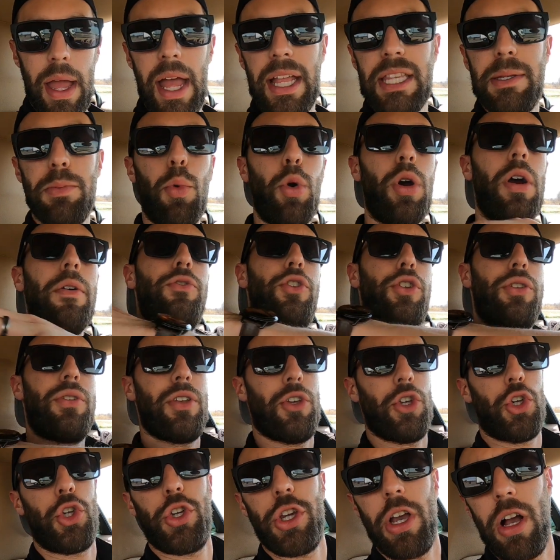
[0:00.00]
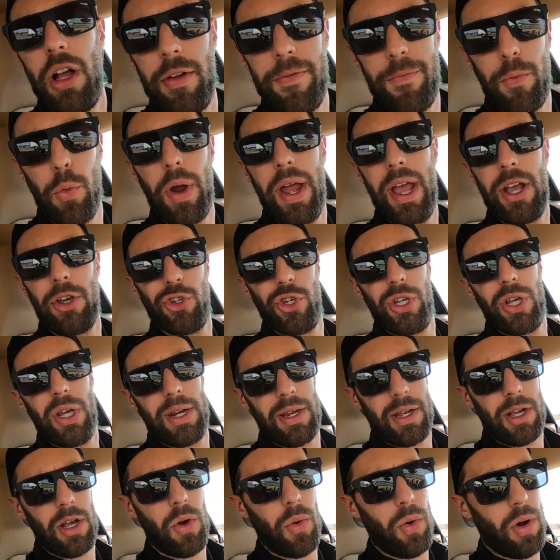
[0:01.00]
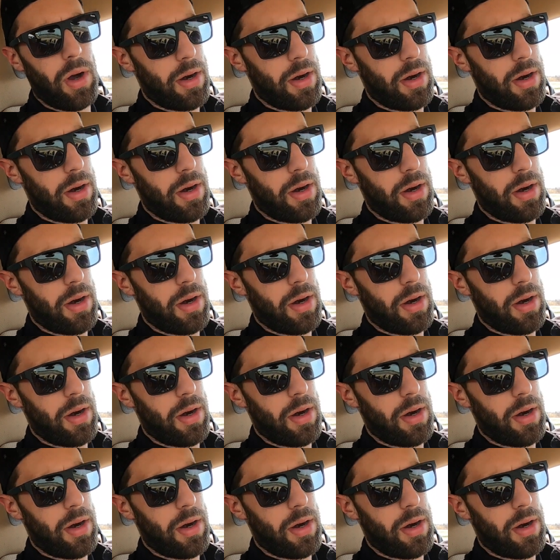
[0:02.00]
It's more of just a shelf. We're actually gonna go